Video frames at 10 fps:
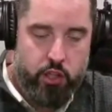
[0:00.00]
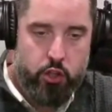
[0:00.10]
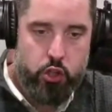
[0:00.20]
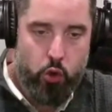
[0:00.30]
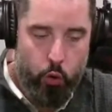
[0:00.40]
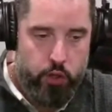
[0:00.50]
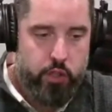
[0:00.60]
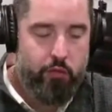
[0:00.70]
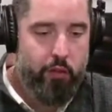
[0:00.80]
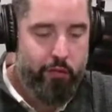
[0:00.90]
It's the
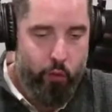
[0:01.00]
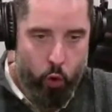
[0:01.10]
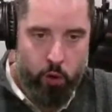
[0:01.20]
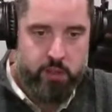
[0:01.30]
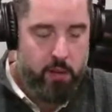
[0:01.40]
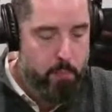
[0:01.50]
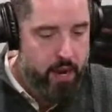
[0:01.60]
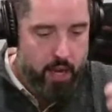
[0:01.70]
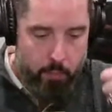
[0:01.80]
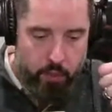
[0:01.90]
source of the forms that
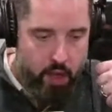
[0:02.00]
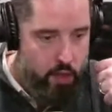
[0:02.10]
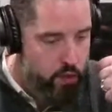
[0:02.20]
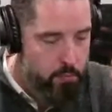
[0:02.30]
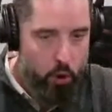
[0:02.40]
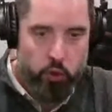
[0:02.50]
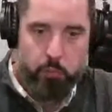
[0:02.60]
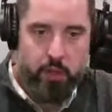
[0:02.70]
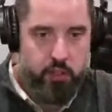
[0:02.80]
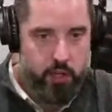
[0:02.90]
make up the
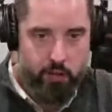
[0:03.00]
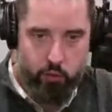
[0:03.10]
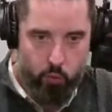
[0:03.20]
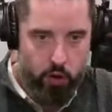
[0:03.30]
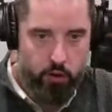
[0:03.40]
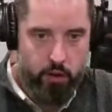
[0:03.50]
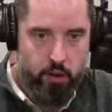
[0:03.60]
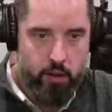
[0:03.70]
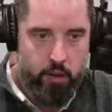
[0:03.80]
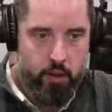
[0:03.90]
multiplicity of the
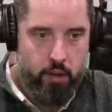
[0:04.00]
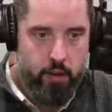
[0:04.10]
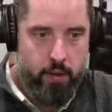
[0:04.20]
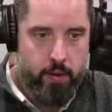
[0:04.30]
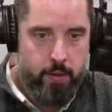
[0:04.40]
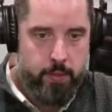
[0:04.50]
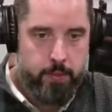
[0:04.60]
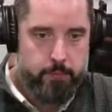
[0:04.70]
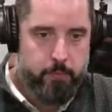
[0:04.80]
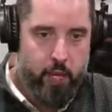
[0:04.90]
world.
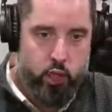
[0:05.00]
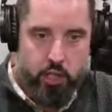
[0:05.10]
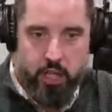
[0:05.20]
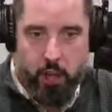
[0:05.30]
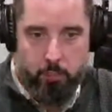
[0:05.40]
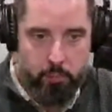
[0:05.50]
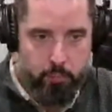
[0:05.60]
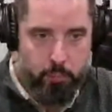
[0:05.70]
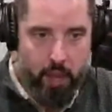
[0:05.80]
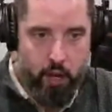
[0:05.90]
And just like
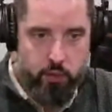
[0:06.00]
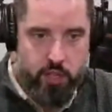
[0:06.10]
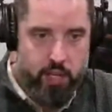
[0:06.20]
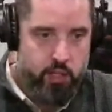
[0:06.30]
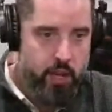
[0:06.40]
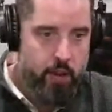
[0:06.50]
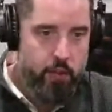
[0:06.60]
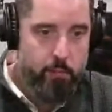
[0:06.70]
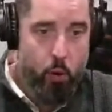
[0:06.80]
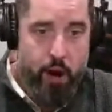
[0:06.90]
Plato says
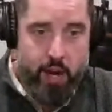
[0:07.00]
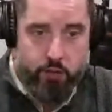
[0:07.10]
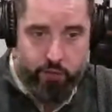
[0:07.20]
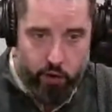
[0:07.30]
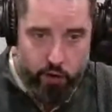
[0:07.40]
the monad